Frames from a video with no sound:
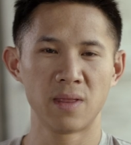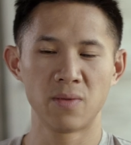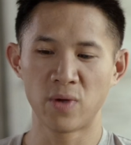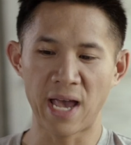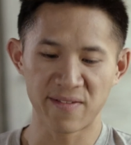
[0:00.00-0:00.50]

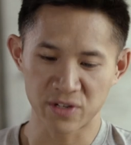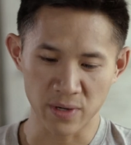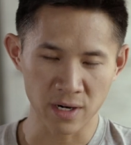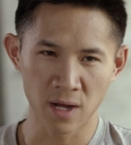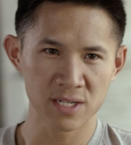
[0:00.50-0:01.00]
We have to
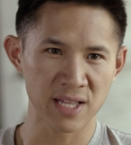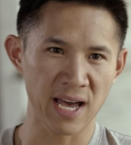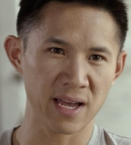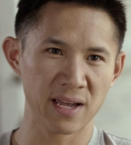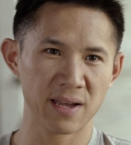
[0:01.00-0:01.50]
acknowledge
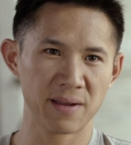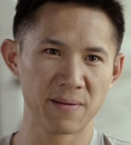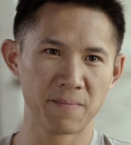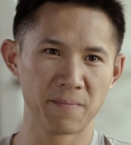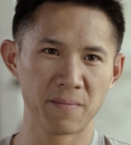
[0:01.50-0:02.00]
that,
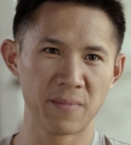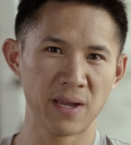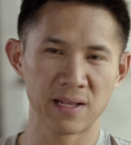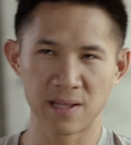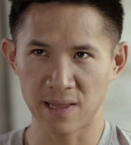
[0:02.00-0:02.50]

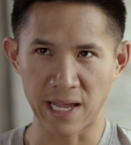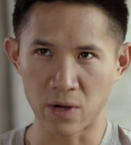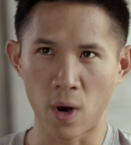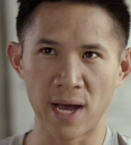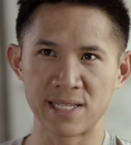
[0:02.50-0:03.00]

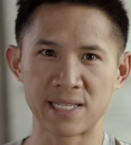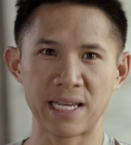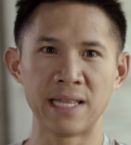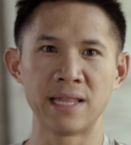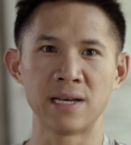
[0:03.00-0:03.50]
likewise,
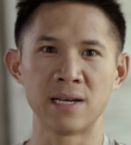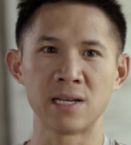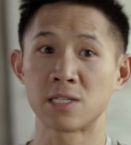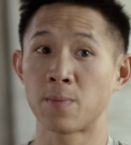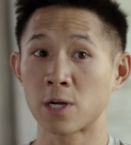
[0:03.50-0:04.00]
in
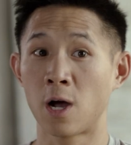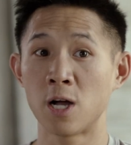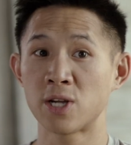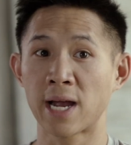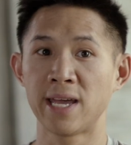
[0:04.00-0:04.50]
the smart
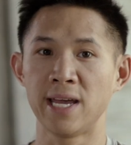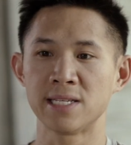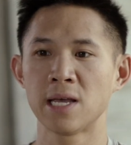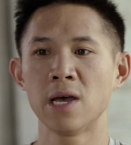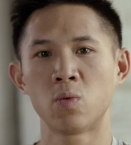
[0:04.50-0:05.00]
contract
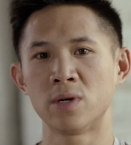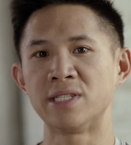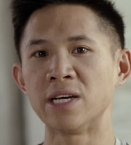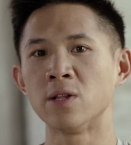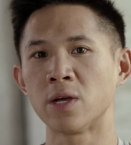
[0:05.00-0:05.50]
case, we're
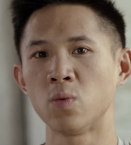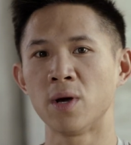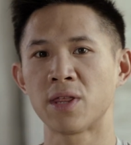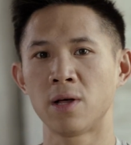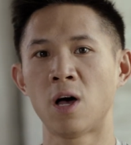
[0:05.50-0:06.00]
dealing
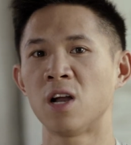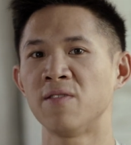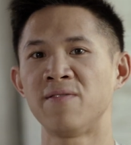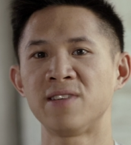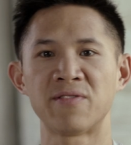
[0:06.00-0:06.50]
with a lot
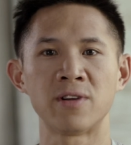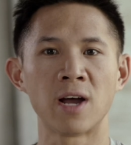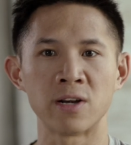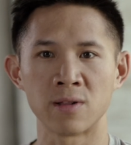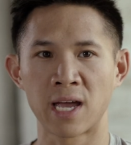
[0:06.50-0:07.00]
of different
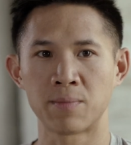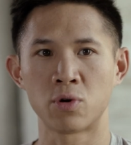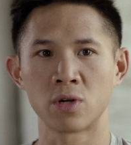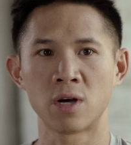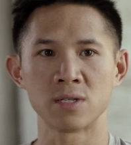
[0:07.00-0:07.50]
underlying
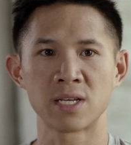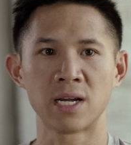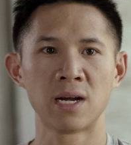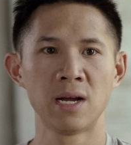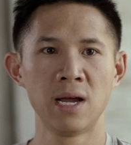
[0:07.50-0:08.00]
protocols
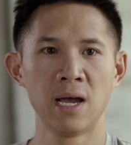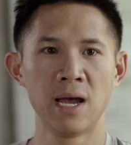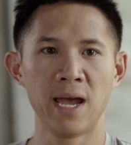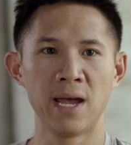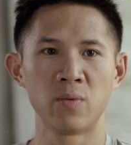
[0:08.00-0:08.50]
here.
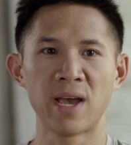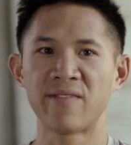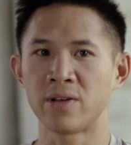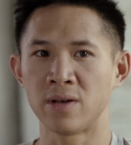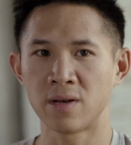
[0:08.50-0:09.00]
And we have
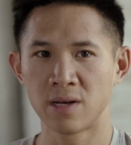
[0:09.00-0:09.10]
to